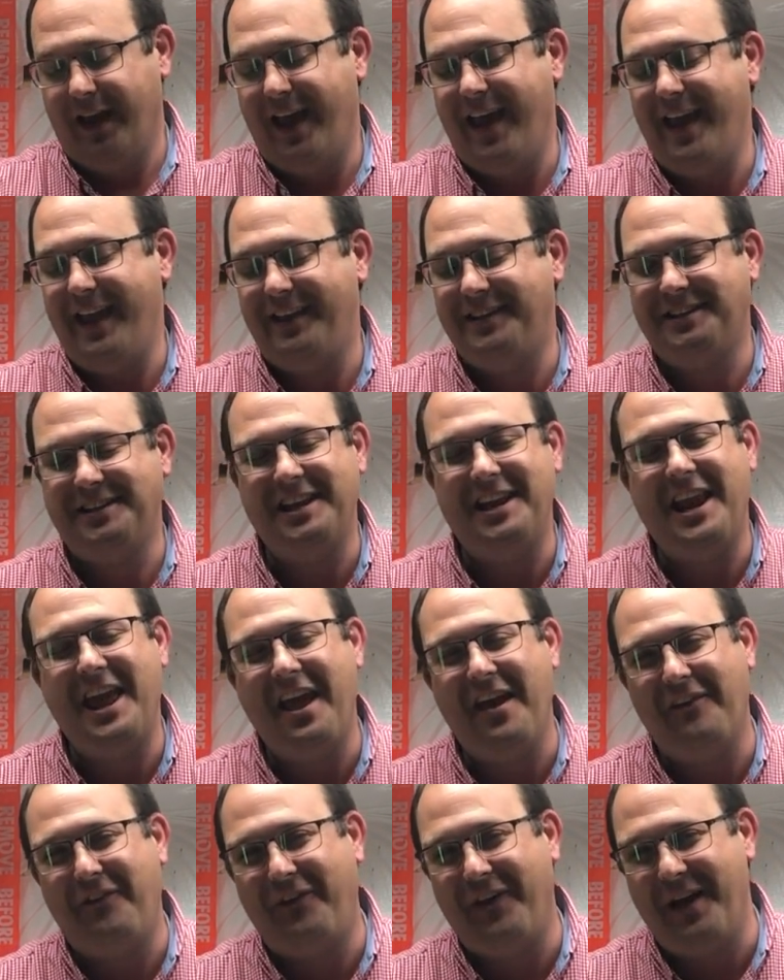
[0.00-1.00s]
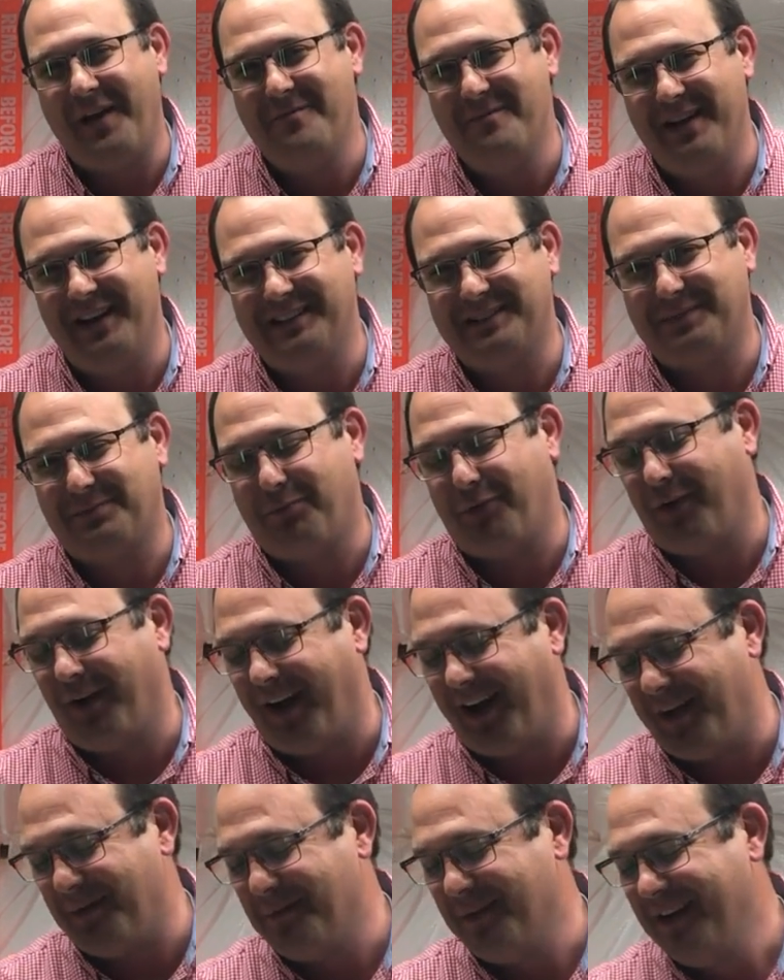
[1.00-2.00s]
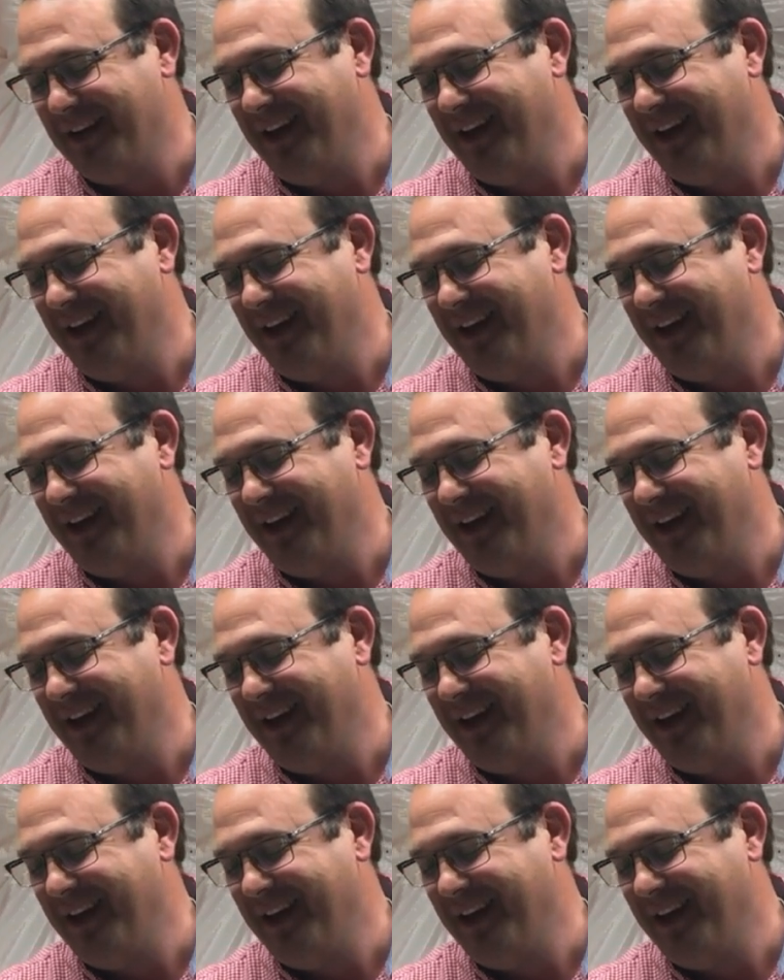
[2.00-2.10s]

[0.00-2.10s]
It's an FMS prop.